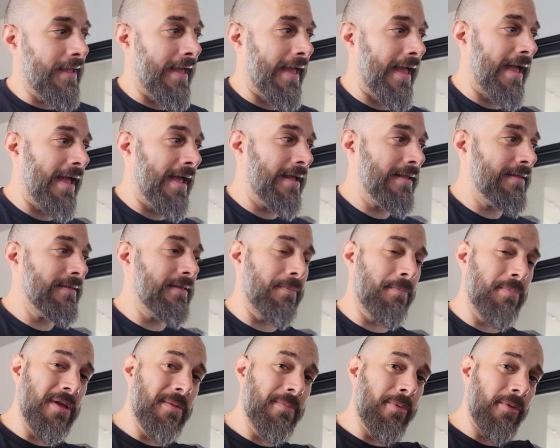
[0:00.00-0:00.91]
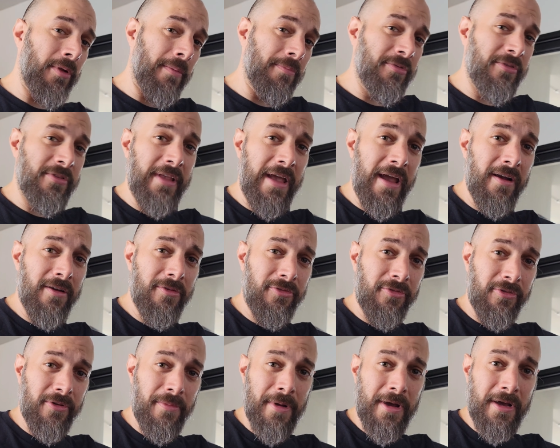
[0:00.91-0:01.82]
And the people upstairs
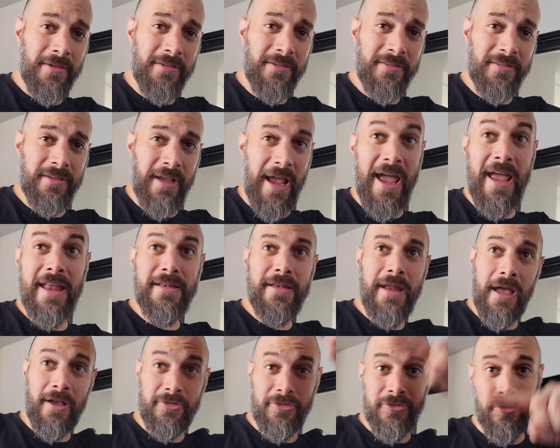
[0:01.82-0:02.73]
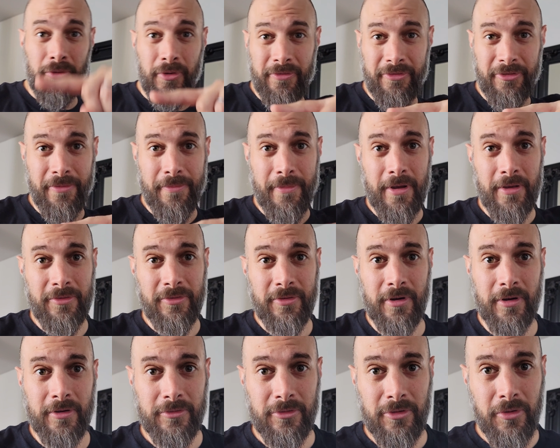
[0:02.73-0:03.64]
from us and next door from us
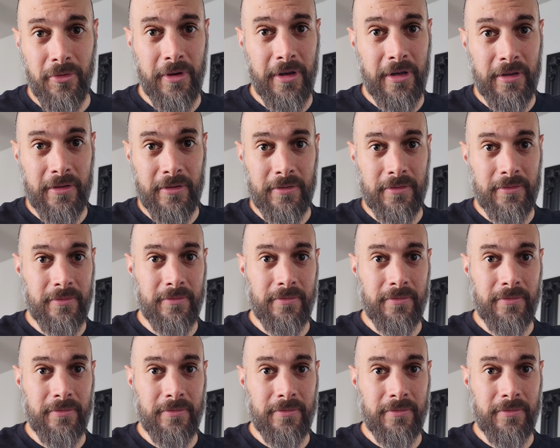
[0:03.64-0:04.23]
are doing